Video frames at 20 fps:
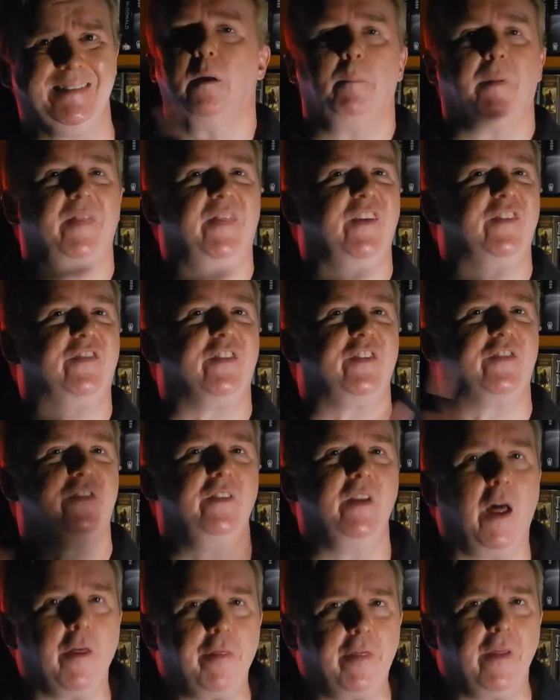But this is
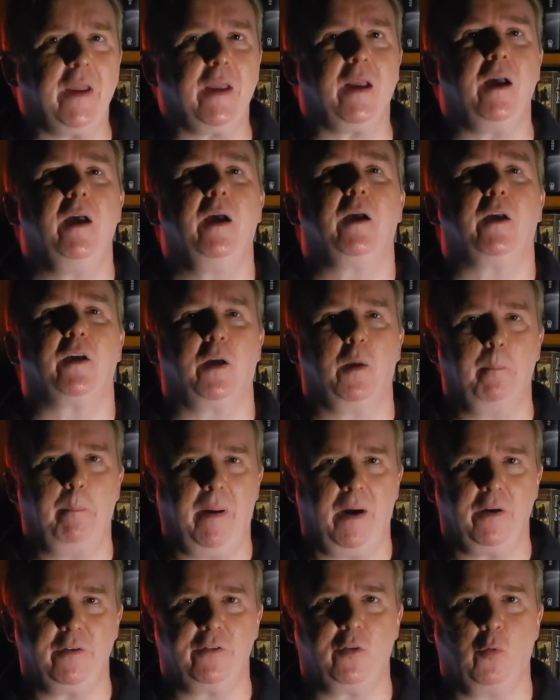nothing
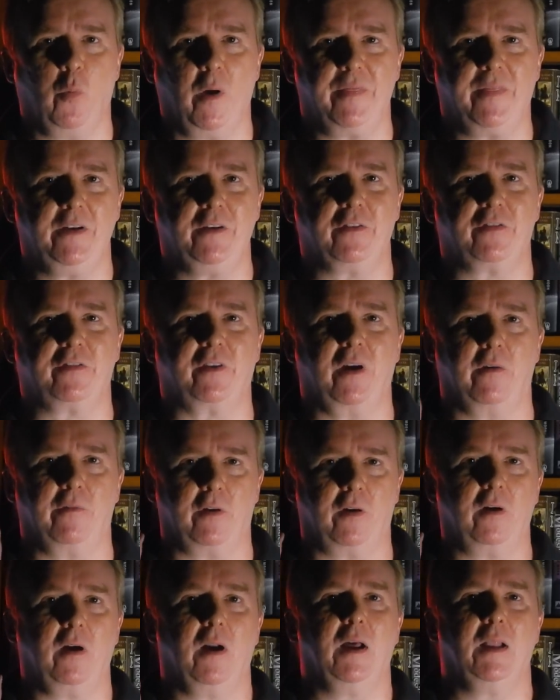compared to what they
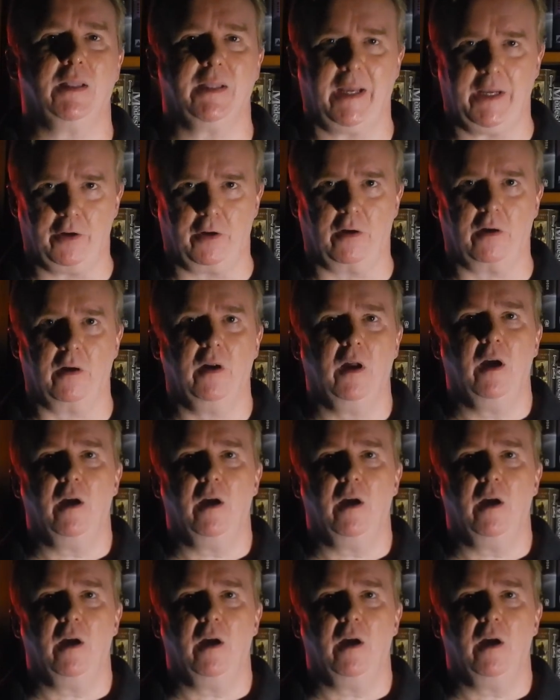discover later.